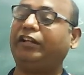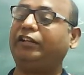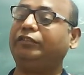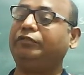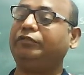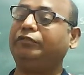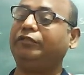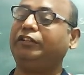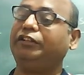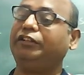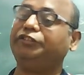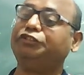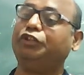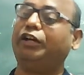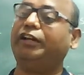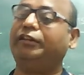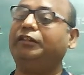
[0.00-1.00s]
and you will
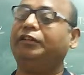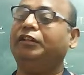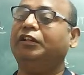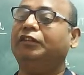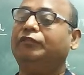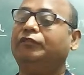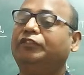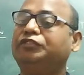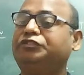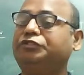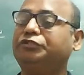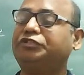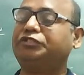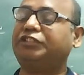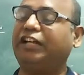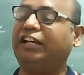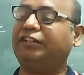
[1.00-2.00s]
enjoy it. Once you
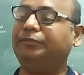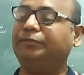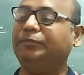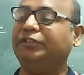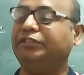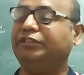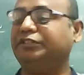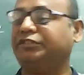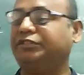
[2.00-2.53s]
start means